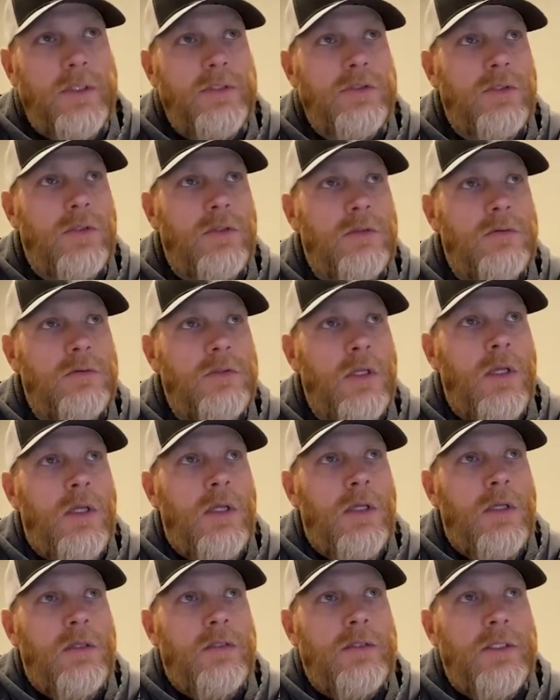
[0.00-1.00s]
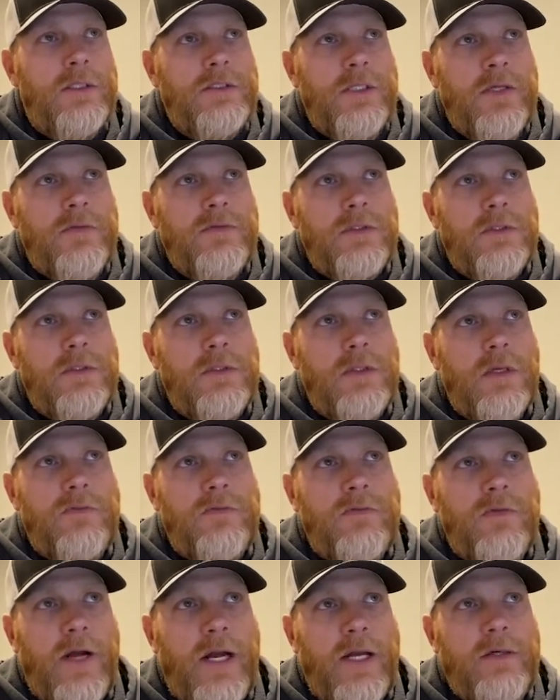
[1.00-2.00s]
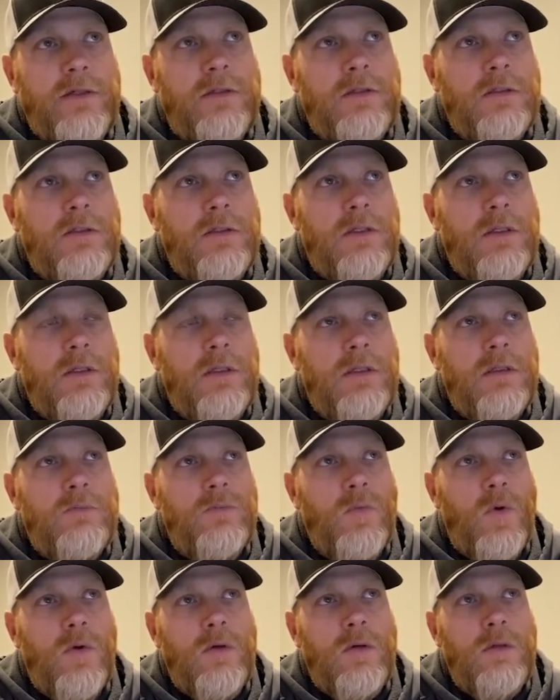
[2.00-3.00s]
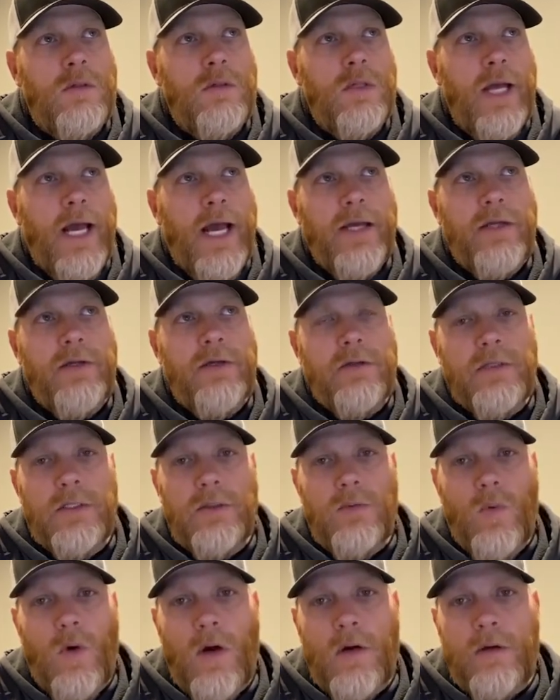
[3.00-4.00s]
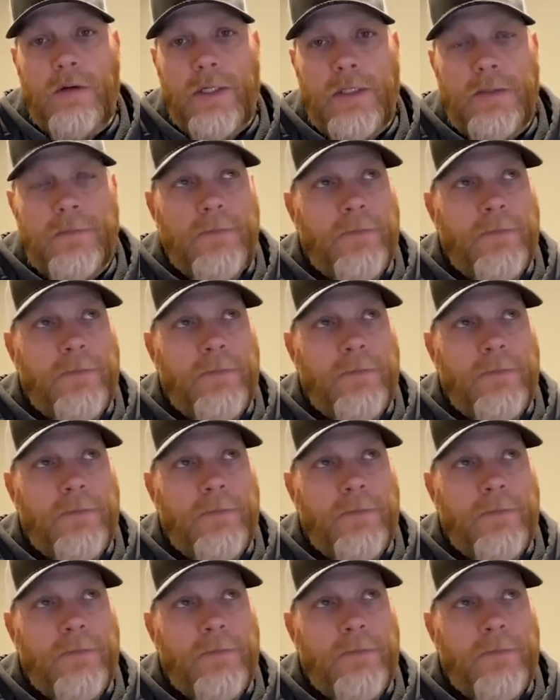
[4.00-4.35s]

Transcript: So this gives a finer, more accurate watering,